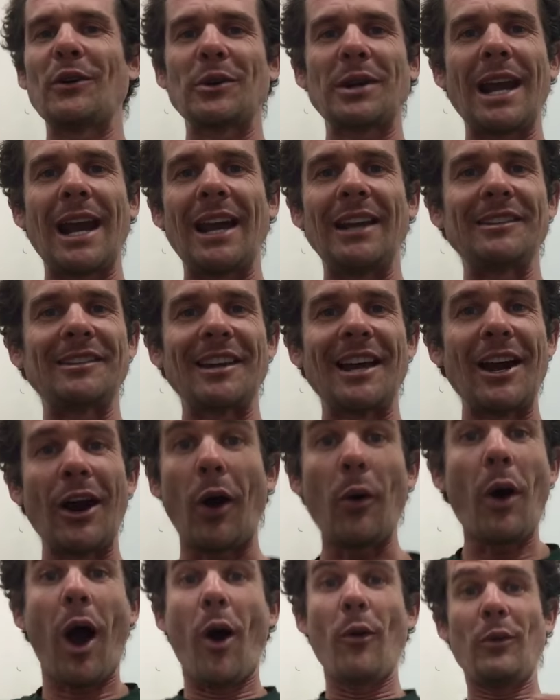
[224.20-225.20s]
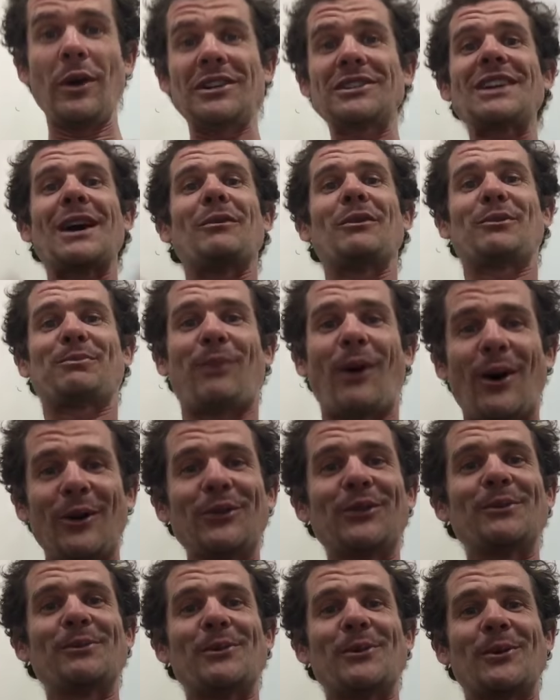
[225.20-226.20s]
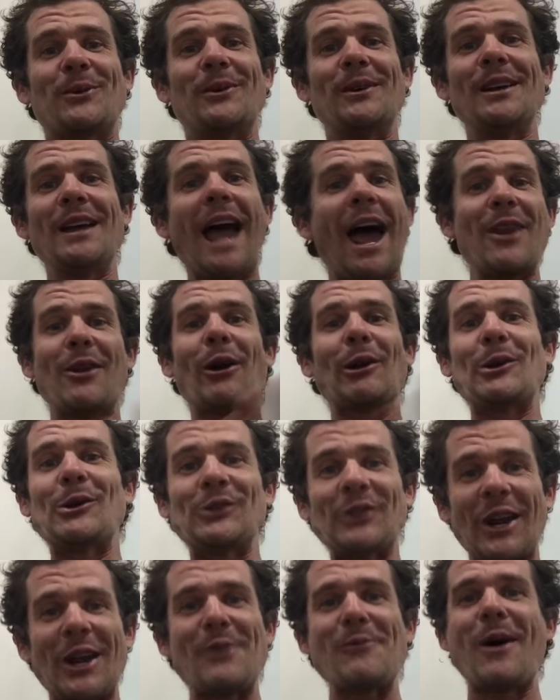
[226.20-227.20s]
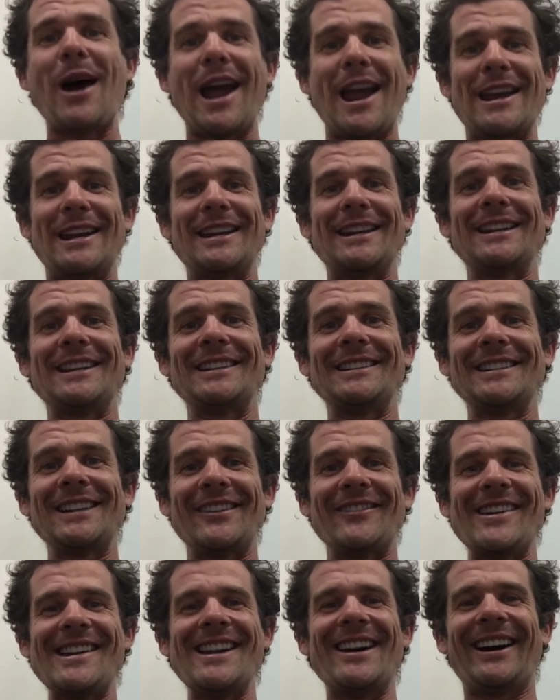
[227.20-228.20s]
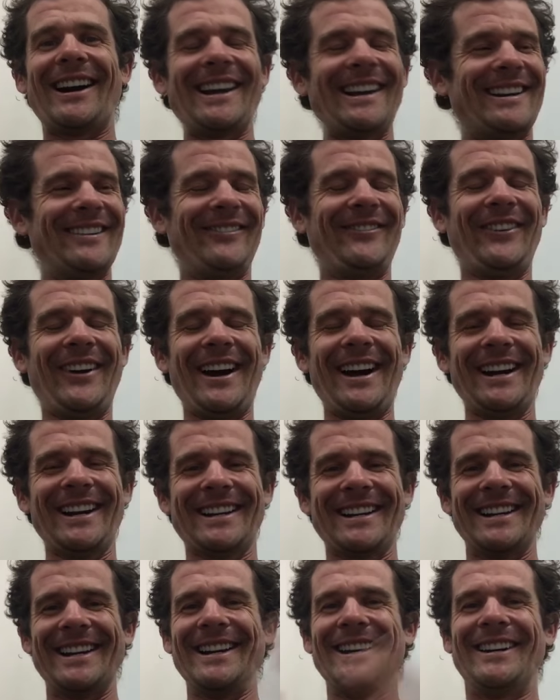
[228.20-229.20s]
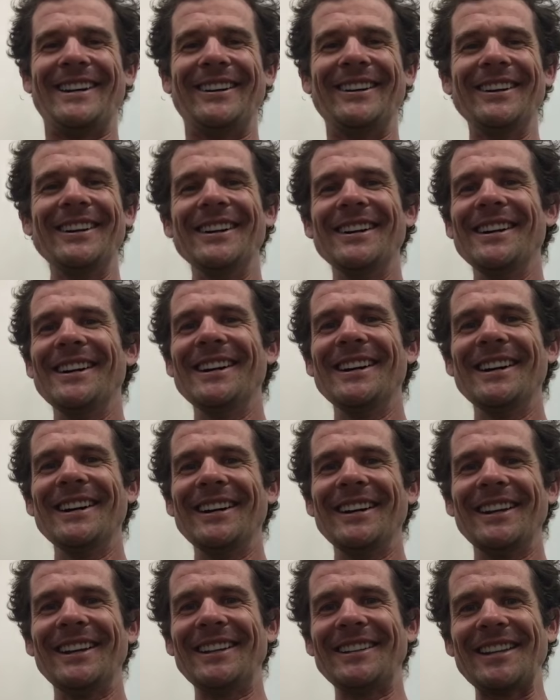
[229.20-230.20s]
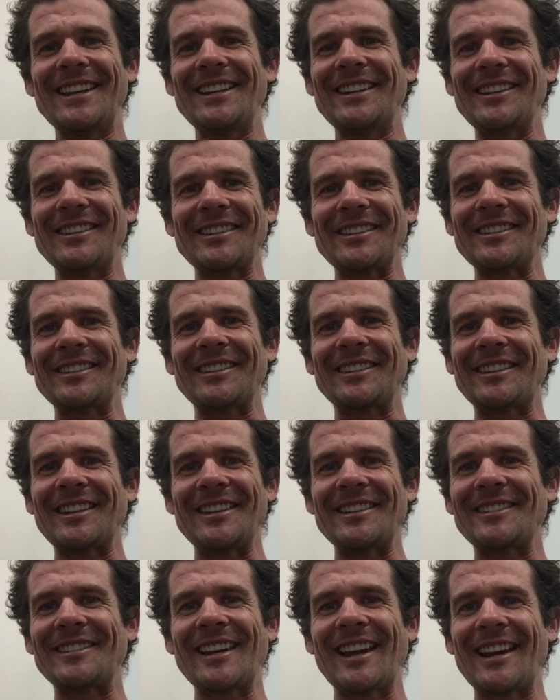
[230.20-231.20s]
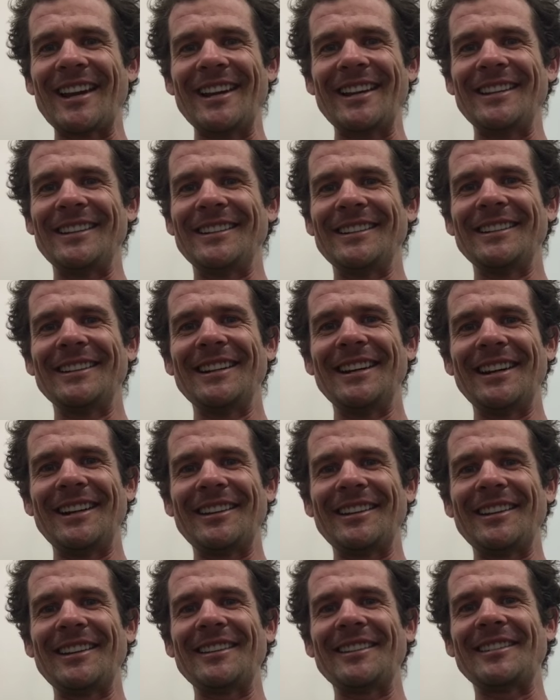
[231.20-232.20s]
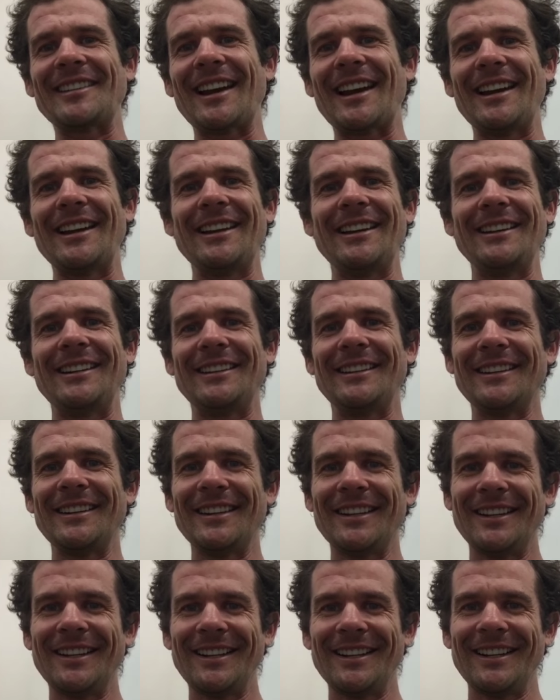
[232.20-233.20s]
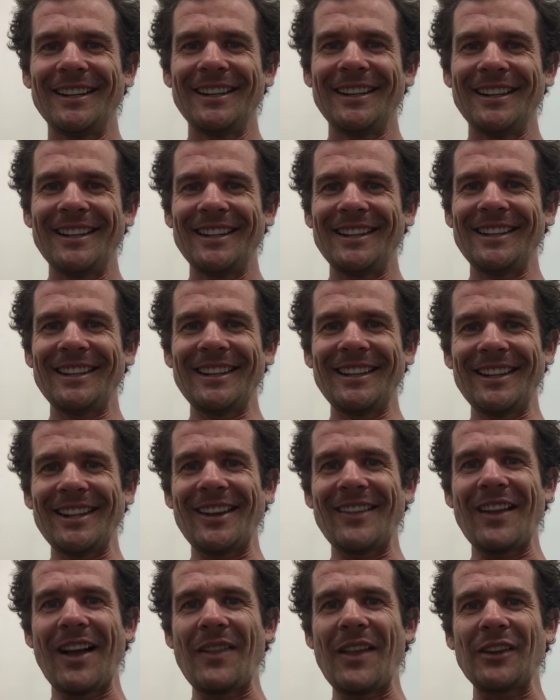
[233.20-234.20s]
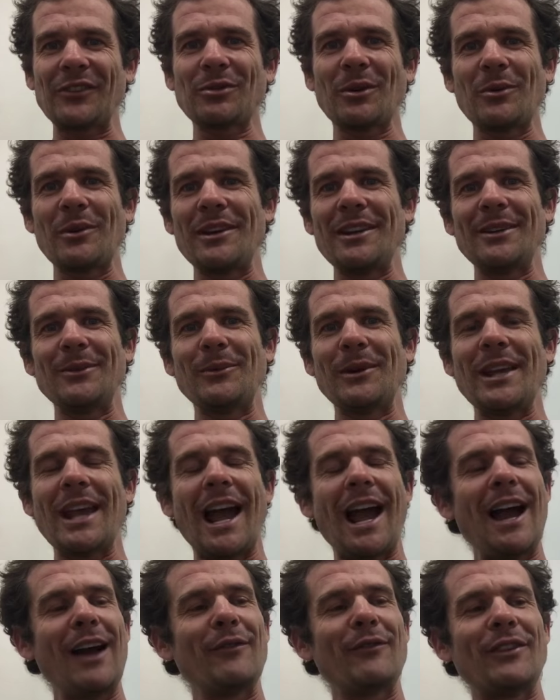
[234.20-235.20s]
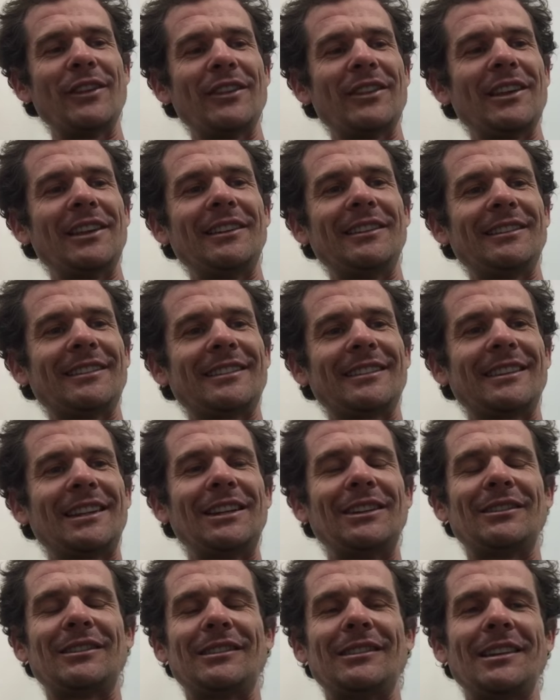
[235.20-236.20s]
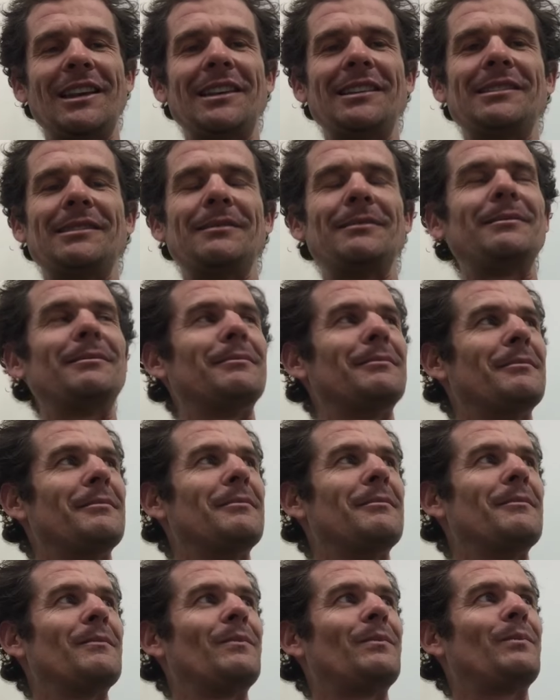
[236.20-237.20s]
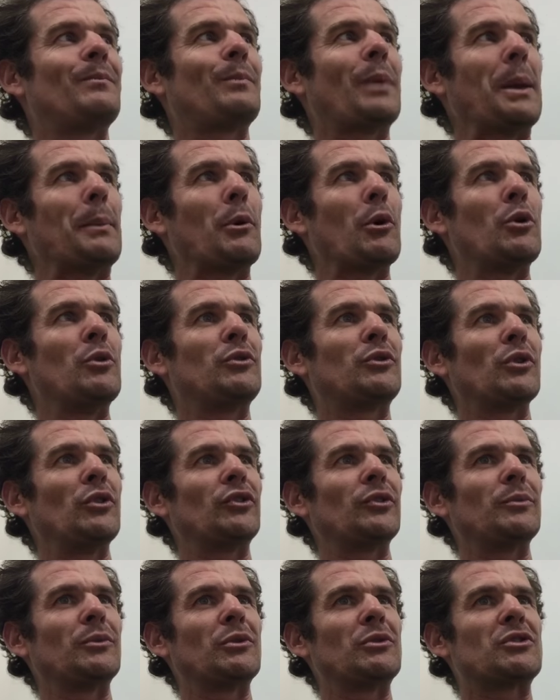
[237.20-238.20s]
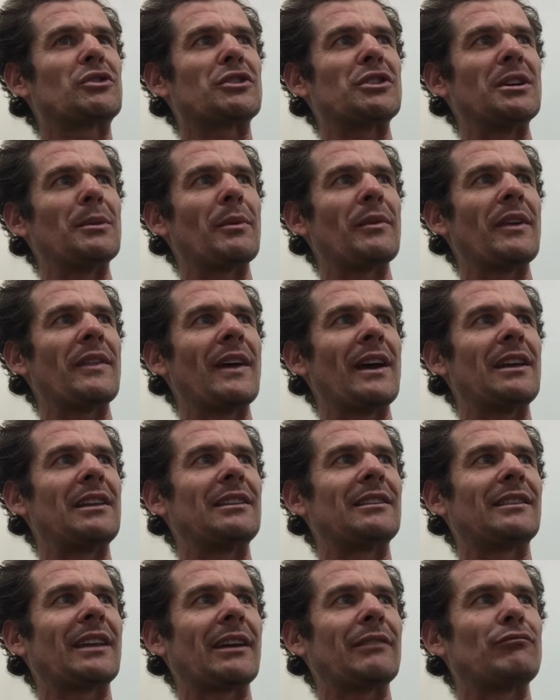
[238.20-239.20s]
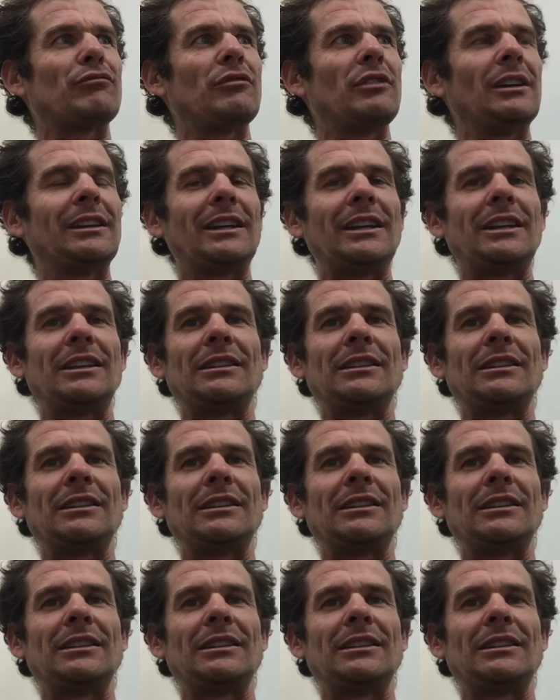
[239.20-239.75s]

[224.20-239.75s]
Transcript: k's a day. I wish that was possible and not lose any weight. You know what I mean? Like, fucking hell. It is just insane. It is insane. And that's what we have, these people who do some good shit, but then they really